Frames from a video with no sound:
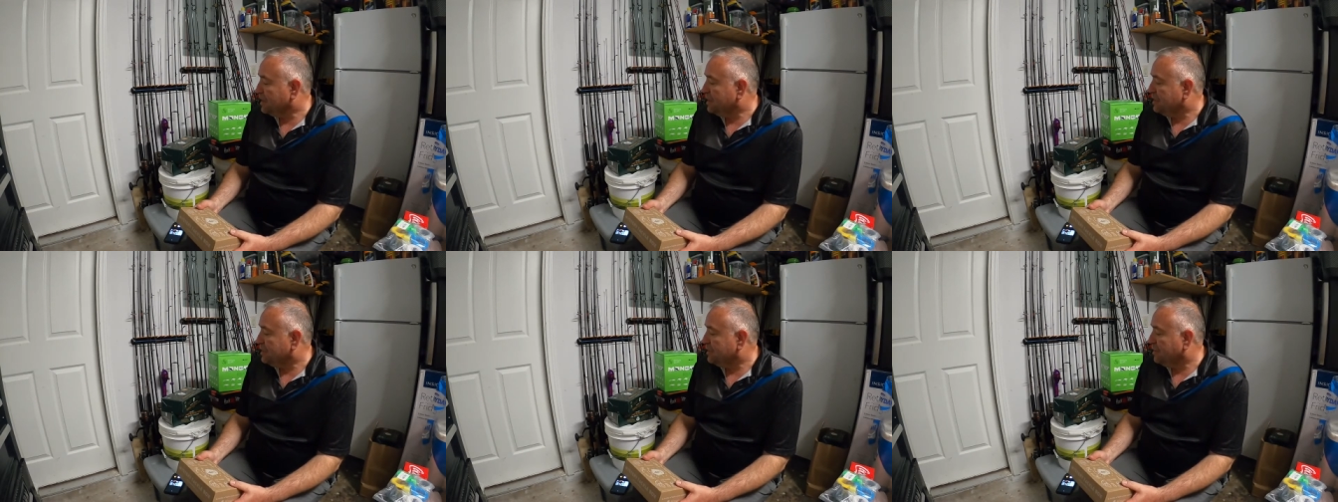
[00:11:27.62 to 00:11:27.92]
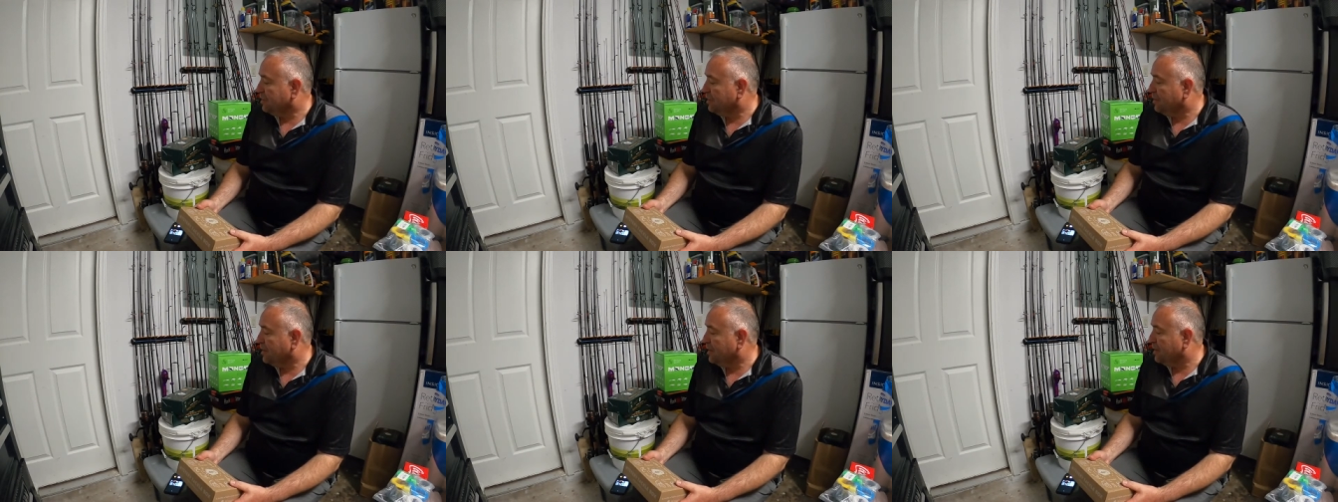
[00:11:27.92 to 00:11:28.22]

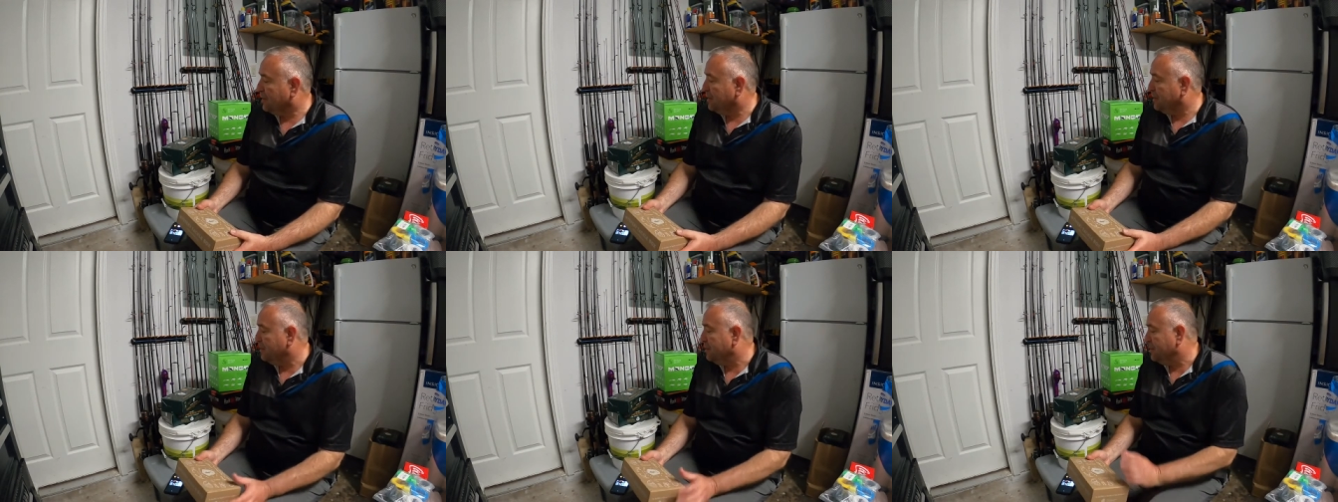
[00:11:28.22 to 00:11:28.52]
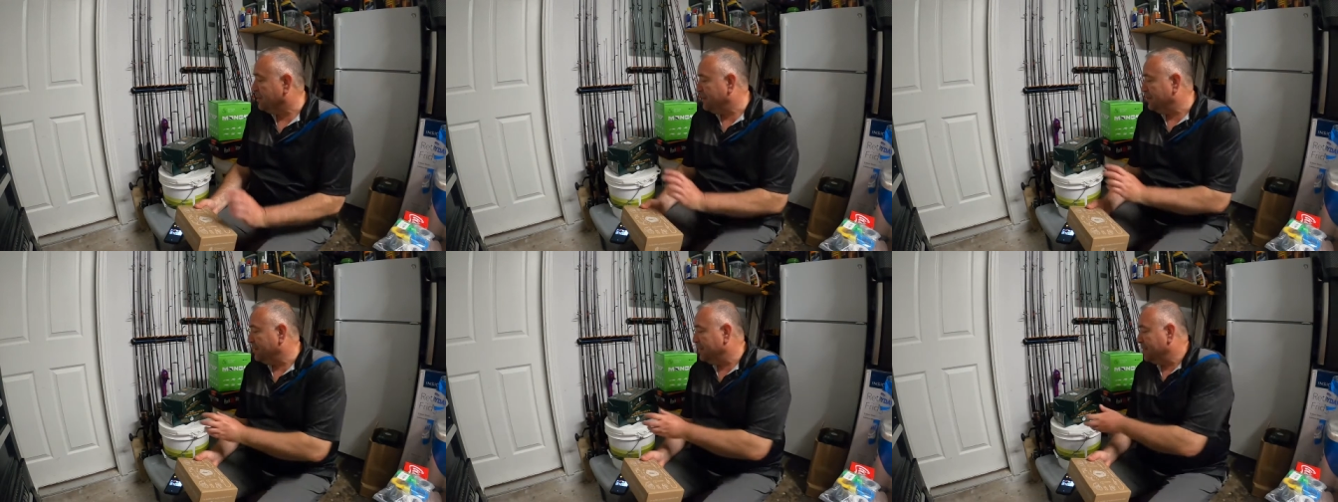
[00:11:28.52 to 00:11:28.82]
So
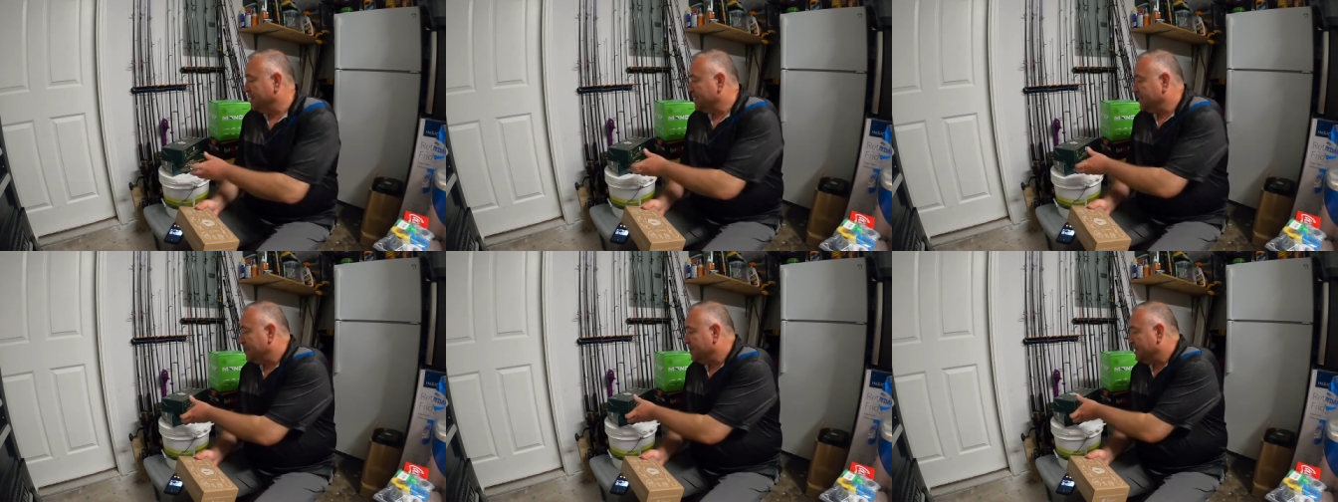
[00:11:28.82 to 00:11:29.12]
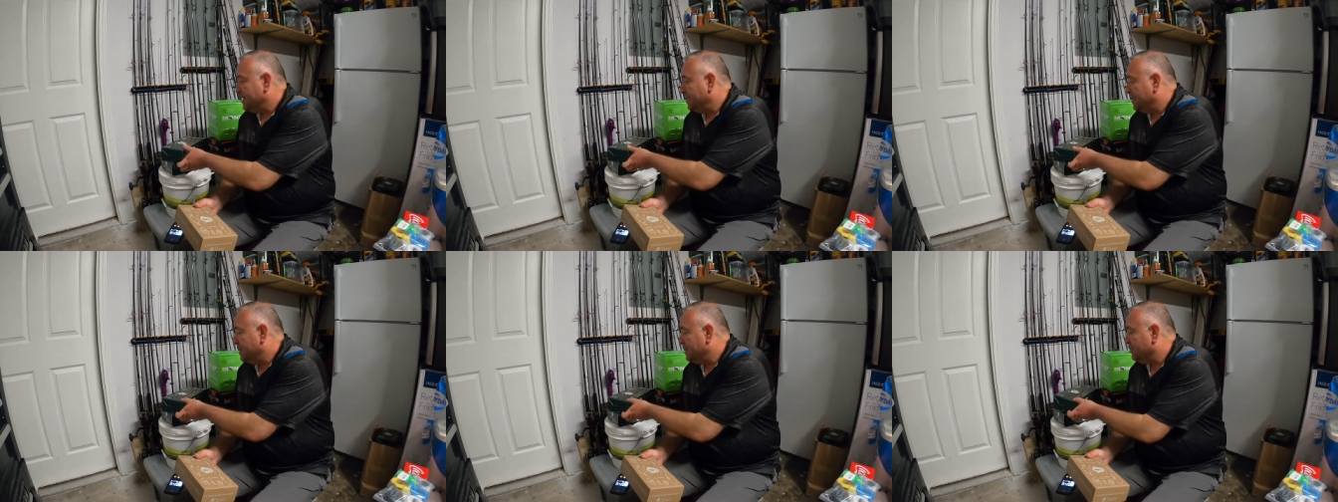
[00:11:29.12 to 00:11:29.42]
this
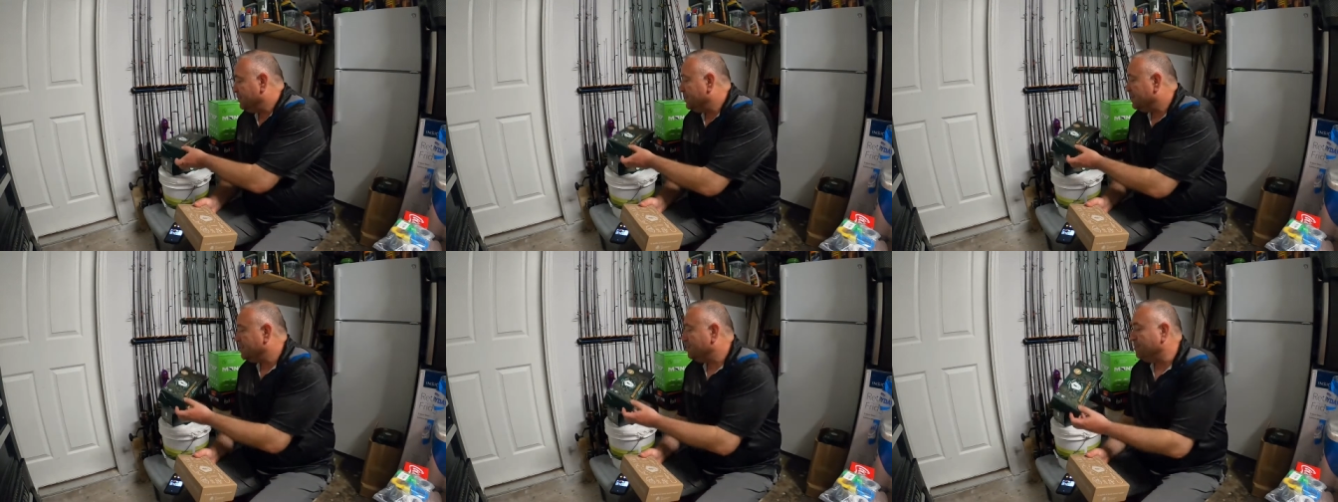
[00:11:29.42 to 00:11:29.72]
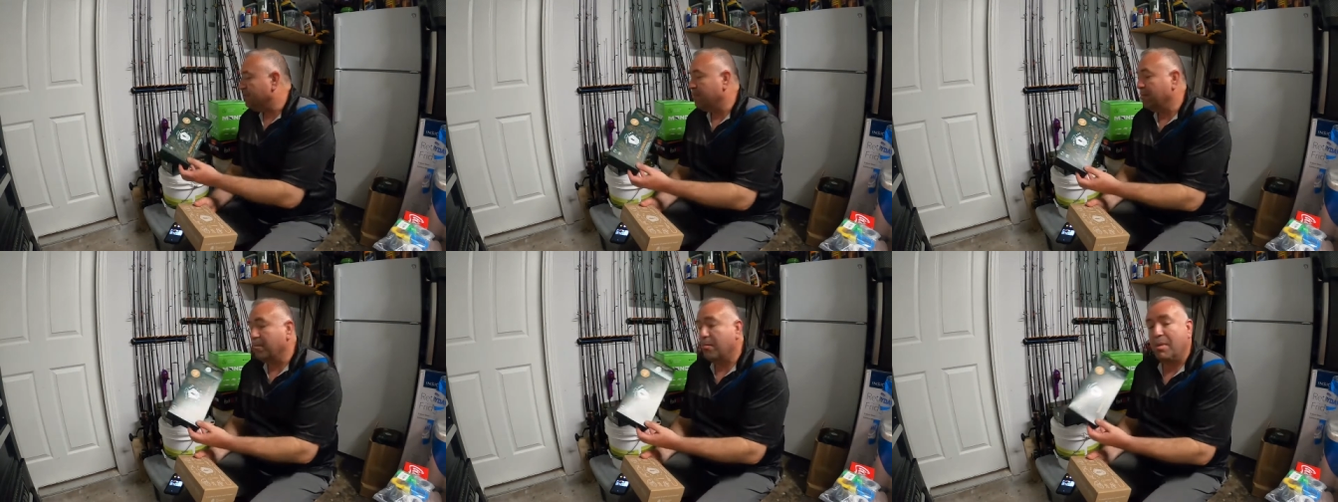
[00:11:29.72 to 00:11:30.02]
was
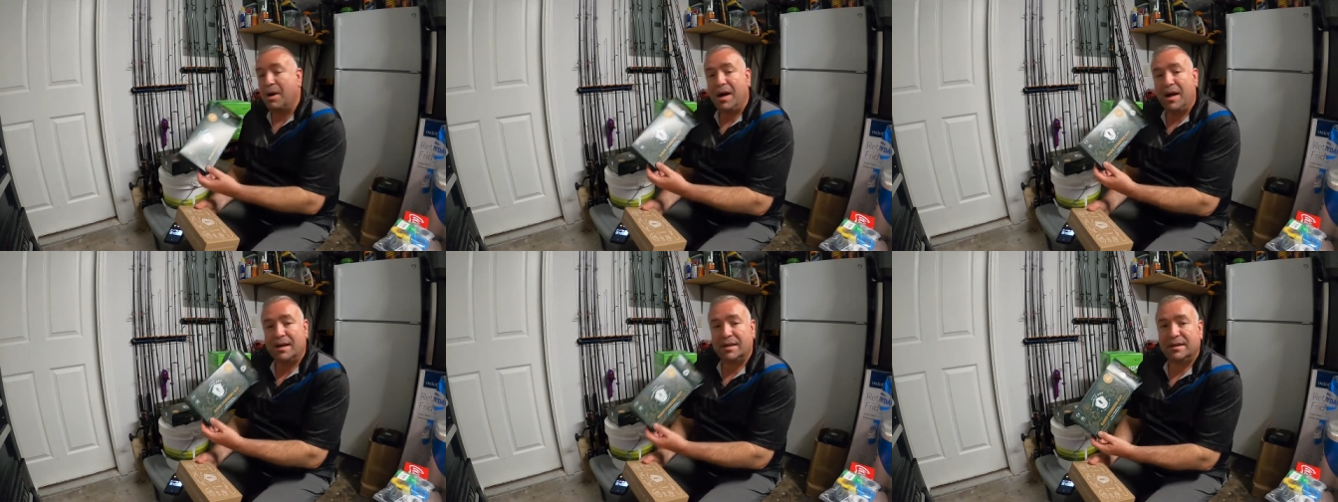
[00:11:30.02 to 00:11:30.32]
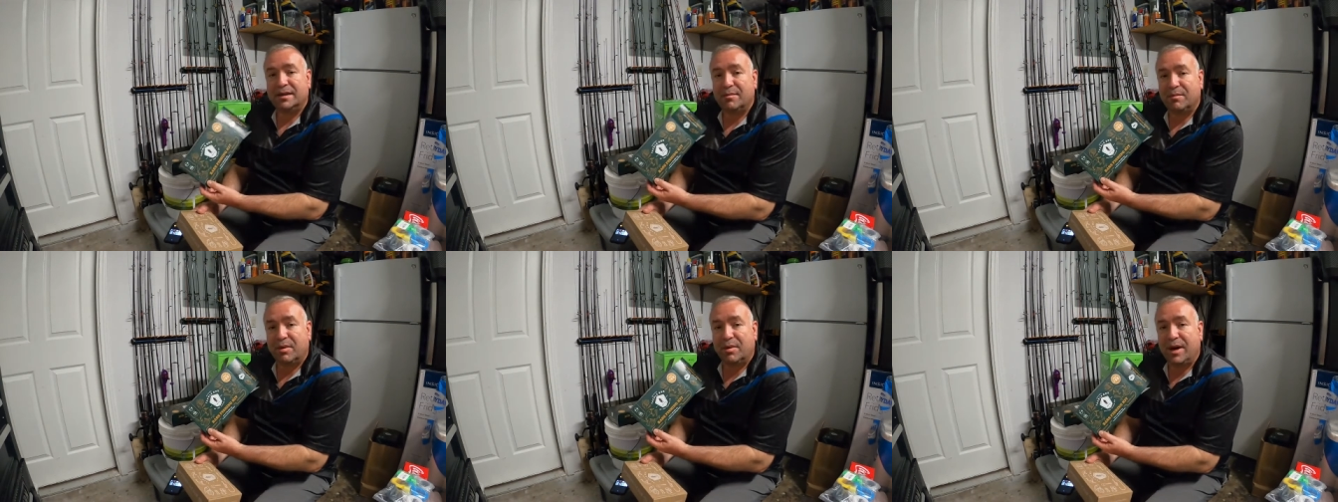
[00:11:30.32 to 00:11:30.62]

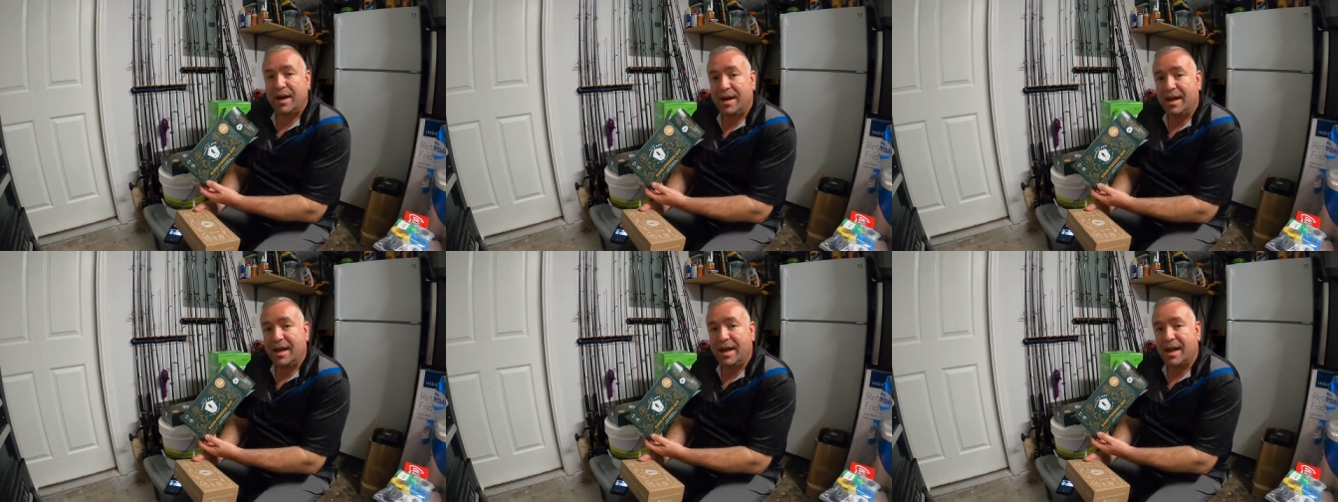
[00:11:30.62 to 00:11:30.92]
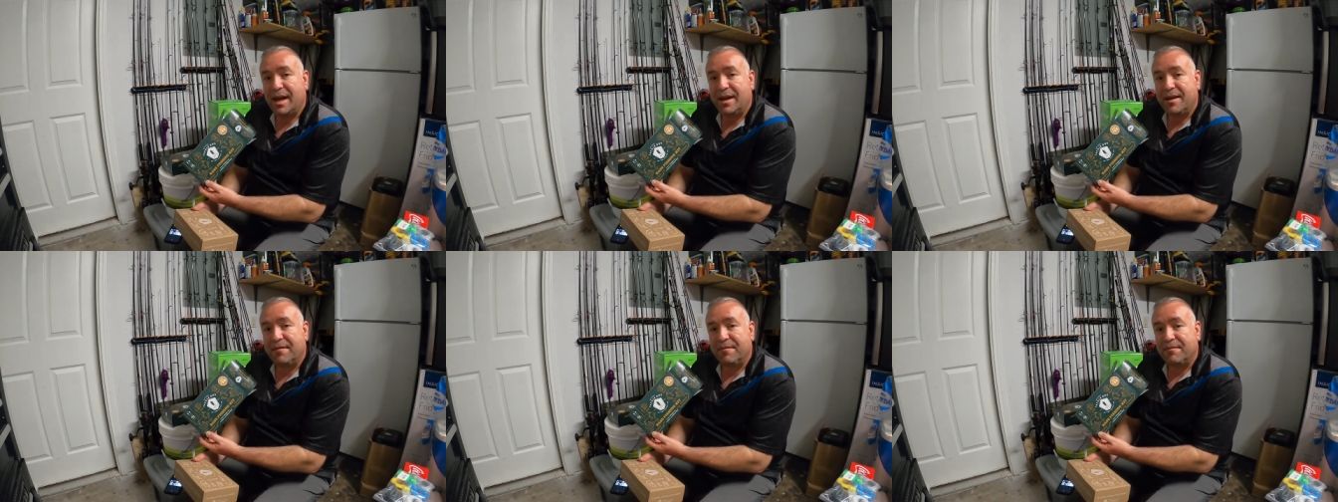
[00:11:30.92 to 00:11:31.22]
box number
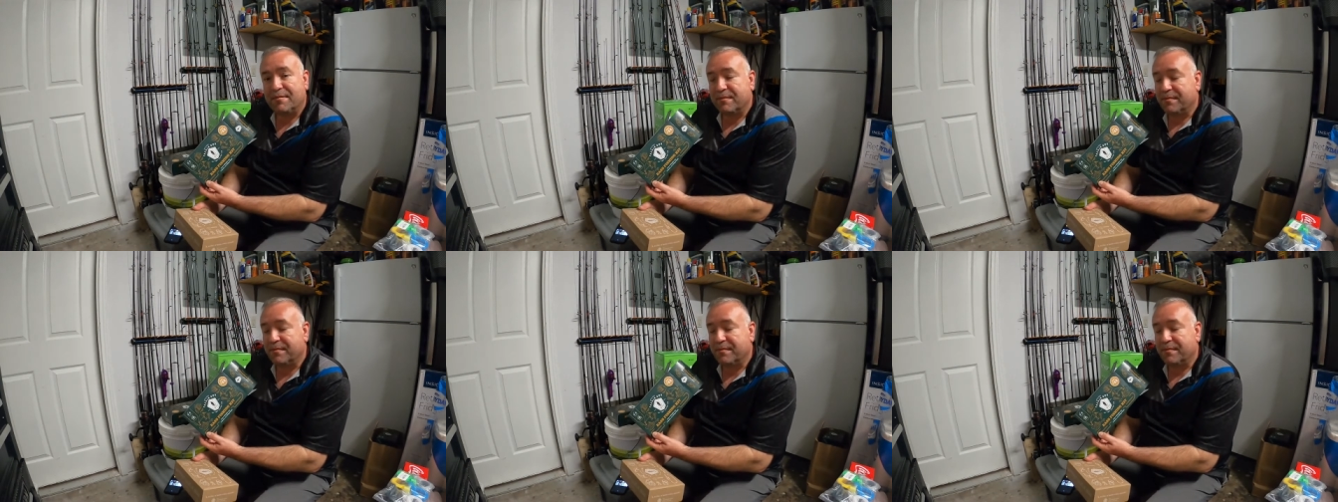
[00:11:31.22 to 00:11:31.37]
88.